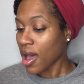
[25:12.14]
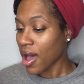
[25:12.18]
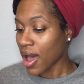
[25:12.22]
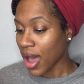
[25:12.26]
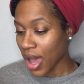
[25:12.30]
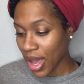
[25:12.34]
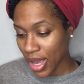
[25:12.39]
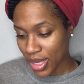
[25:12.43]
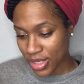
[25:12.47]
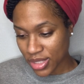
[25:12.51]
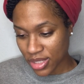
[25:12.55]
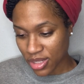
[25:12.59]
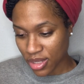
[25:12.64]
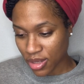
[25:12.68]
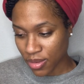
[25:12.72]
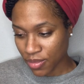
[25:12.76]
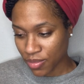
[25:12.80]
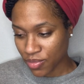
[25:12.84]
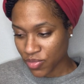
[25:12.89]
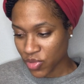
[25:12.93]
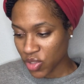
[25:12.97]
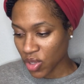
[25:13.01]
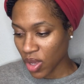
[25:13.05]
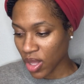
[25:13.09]

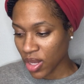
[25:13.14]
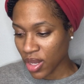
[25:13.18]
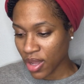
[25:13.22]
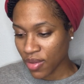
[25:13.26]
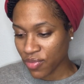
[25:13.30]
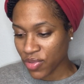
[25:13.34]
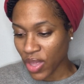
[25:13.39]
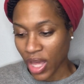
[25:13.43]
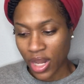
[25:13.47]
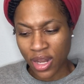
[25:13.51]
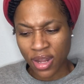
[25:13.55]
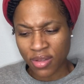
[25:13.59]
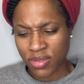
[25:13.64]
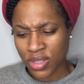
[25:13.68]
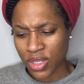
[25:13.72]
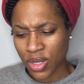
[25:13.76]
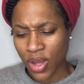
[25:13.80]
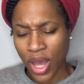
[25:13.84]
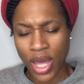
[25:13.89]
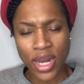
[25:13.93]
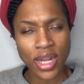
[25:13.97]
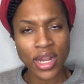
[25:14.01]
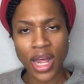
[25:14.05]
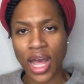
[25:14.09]
Awesome. So I love, I love to know.
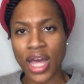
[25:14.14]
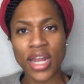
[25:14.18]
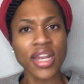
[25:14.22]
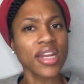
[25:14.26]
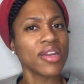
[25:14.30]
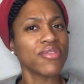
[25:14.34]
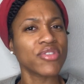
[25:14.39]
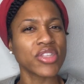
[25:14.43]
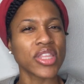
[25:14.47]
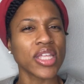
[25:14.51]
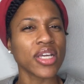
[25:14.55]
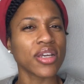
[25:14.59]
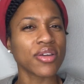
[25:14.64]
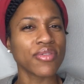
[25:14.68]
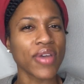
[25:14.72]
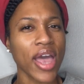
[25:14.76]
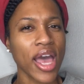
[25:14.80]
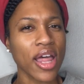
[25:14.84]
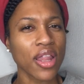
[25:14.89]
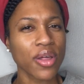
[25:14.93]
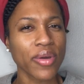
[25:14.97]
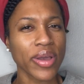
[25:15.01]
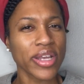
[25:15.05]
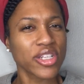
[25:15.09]
I, I didn't even think of
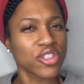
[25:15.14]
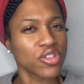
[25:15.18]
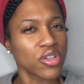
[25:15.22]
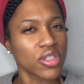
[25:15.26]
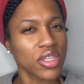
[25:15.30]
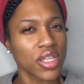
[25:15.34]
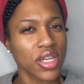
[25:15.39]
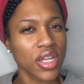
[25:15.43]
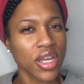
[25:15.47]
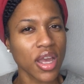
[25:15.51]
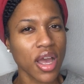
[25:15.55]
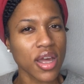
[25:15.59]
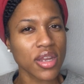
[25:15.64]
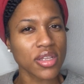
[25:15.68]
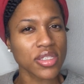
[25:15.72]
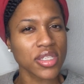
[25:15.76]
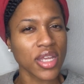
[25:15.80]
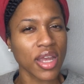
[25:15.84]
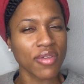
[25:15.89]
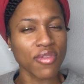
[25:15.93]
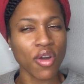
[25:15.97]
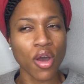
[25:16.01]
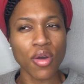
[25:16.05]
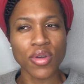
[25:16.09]
aloe as strengthening, honestly.
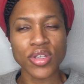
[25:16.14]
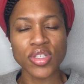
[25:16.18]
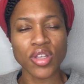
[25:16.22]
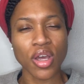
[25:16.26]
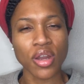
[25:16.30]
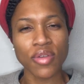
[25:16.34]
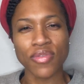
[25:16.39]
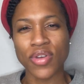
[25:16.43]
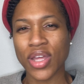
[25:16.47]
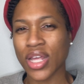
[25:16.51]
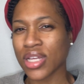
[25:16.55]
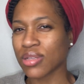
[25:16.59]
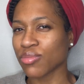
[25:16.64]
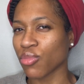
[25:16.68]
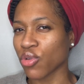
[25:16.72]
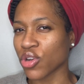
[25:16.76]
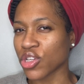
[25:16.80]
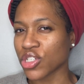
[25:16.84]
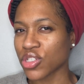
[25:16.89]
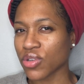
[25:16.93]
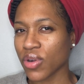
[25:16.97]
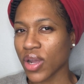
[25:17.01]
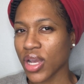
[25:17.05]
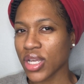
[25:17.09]
I've always thought of it as
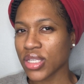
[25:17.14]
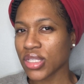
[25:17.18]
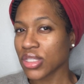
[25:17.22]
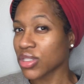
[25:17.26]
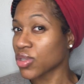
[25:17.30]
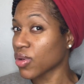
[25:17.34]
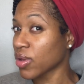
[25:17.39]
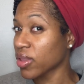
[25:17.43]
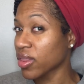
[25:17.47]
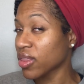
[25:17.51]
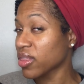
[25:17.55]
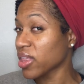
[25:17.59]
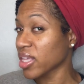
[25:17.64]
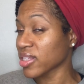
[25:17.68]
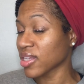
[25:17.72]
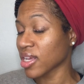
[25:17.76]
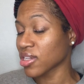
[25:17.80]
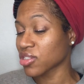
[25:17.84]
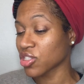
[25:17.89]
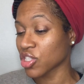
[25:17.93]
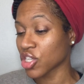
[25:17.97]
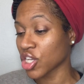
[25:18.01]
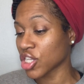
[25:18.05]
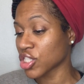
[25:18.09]
moisturizing, so that's
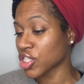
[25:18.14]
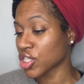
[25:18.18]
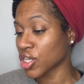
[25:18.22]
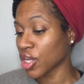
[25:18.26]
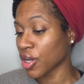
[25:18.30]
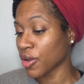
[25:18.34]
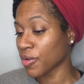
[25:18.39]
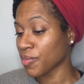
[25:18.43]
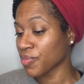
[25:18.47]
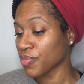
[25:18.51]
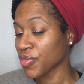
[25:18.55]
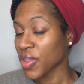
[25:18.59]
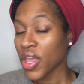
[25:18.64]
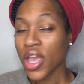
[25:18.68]
actually good to know.